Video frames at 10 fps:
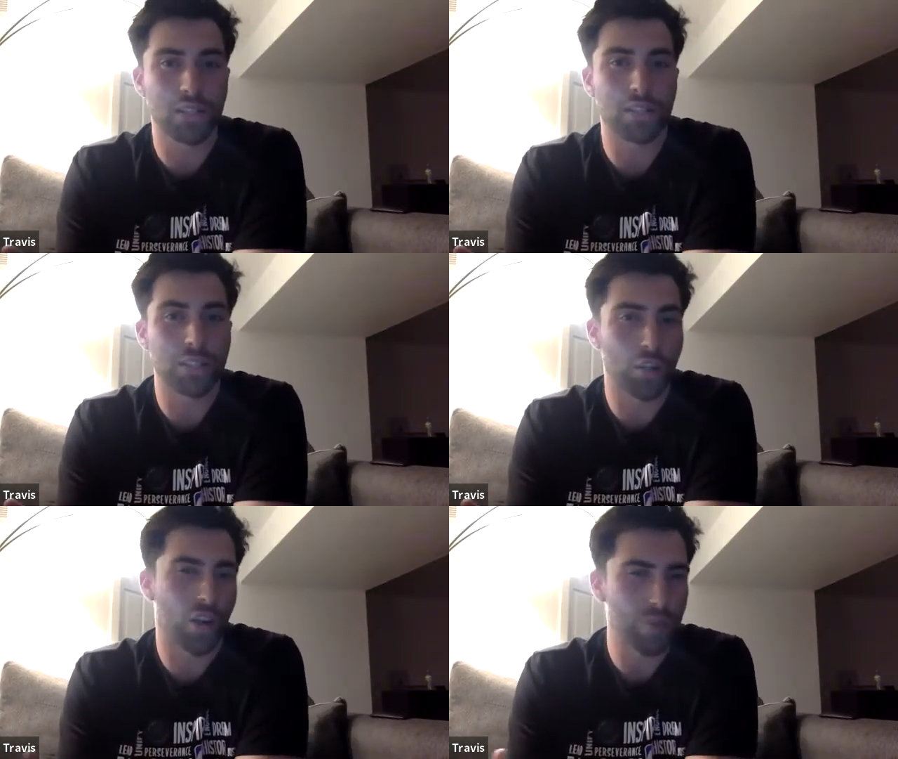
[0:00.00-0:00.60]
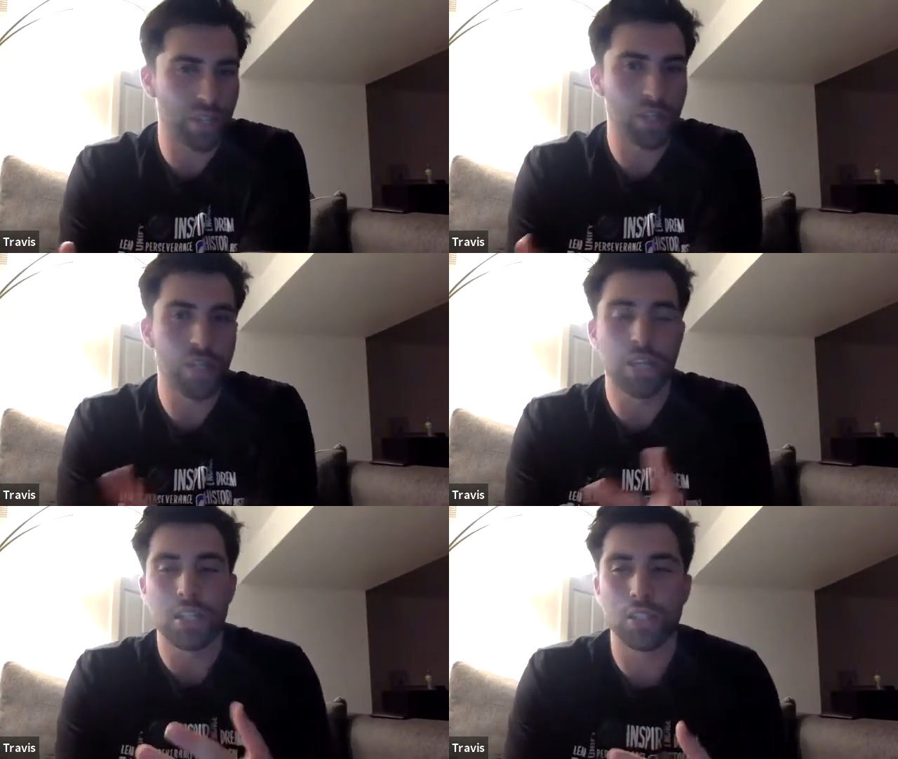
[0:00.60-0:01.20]
You know what I mean?
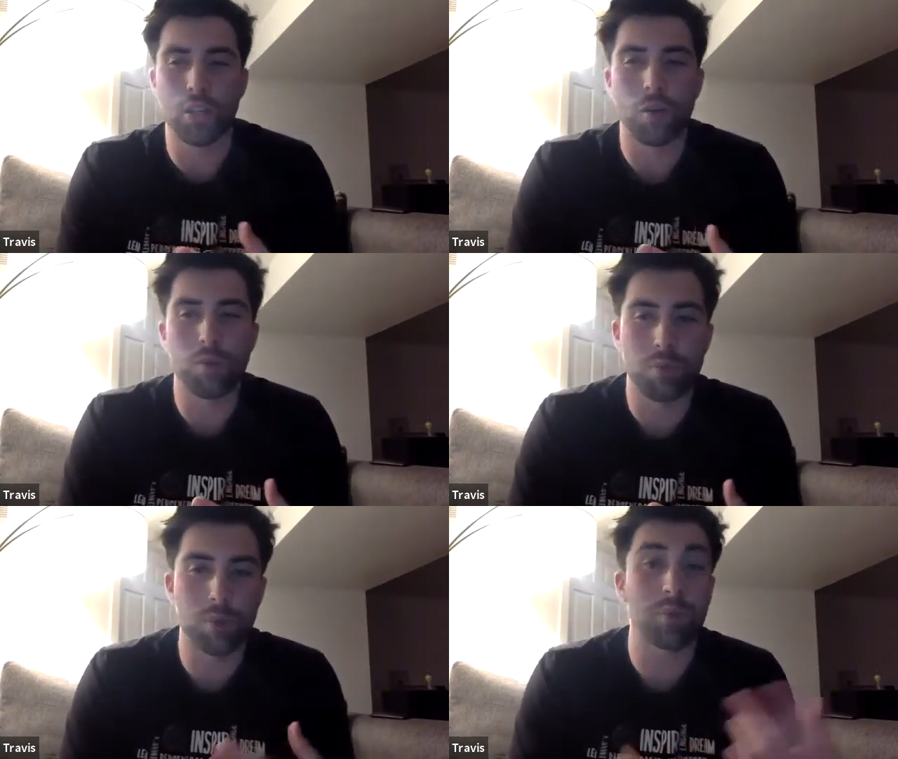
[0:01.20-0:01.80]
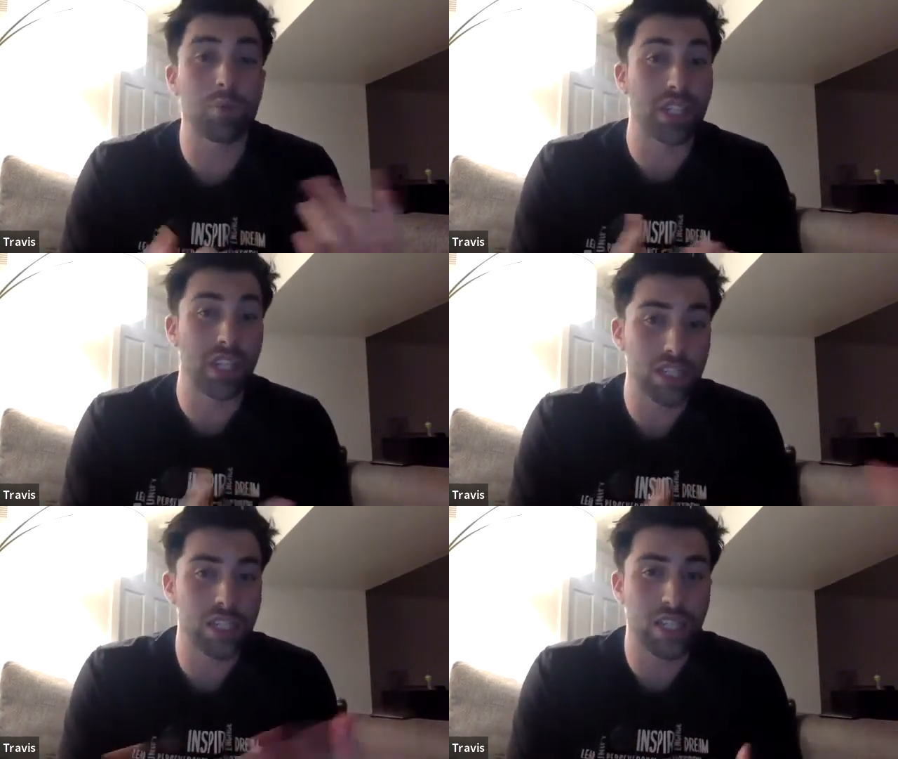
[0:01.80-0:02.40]
So, but
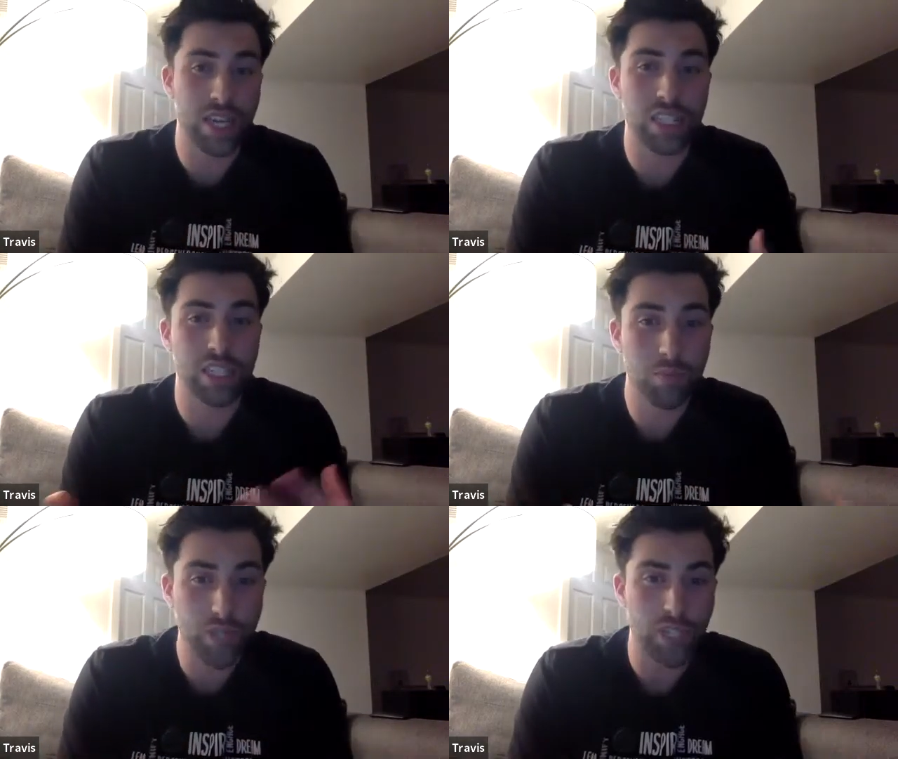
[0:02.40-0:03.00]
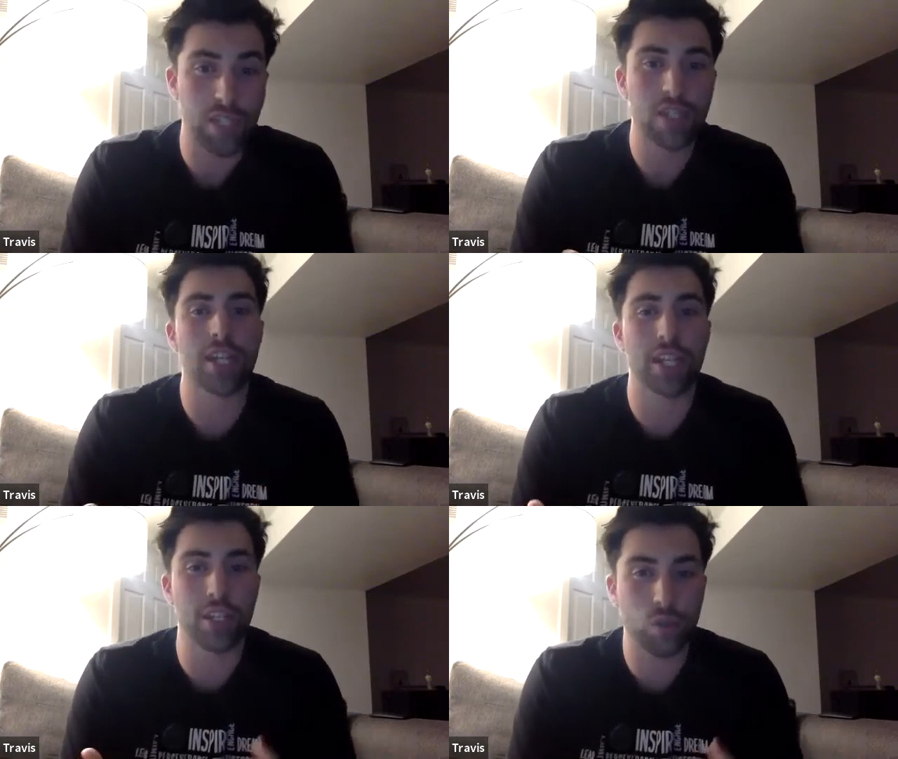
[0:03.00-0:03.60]
because he has speed and he
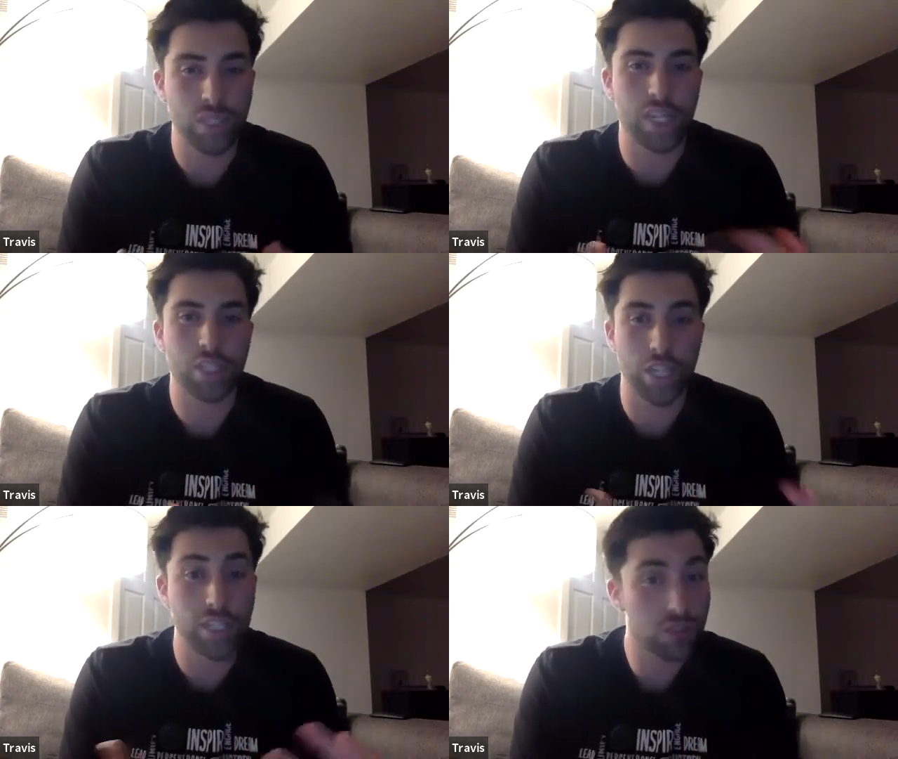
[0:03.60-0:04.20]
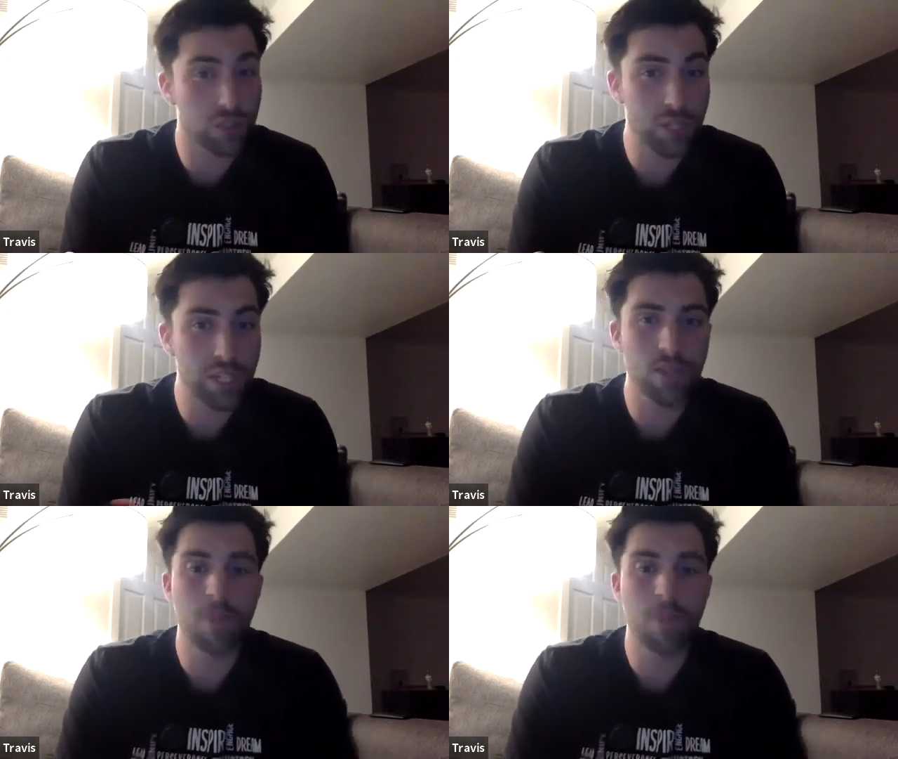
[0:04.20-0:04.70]
can use that change of speed,